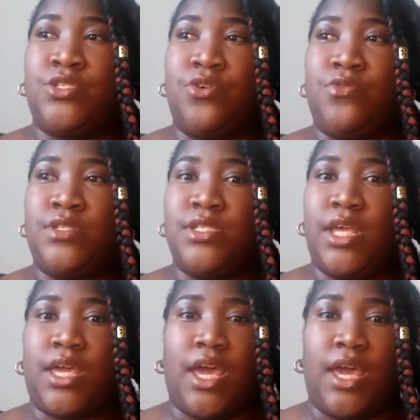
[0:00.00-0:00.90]
So this is
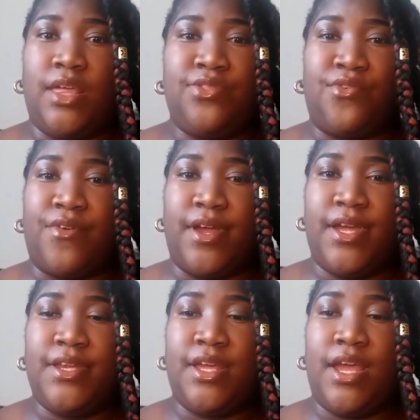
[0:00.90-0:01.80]
like 8th
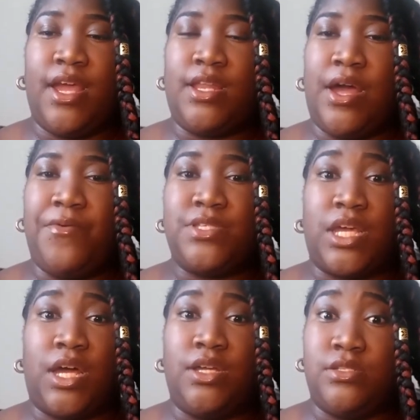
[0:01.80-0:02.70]
grade, and I was
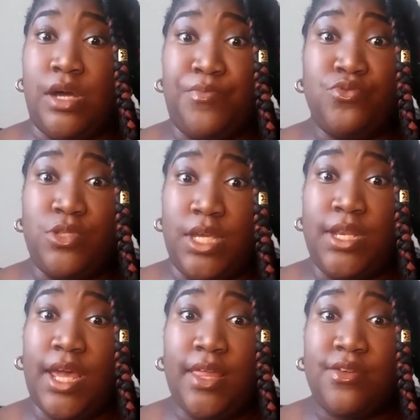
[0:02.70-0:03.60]
like a double D
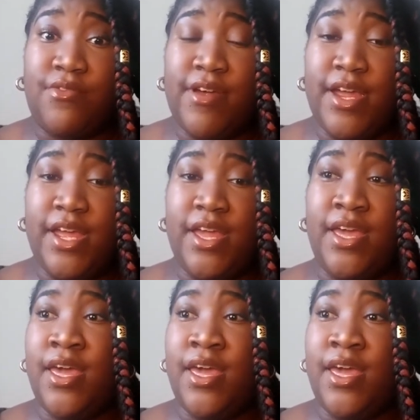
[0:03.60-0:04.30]
in 8th grade.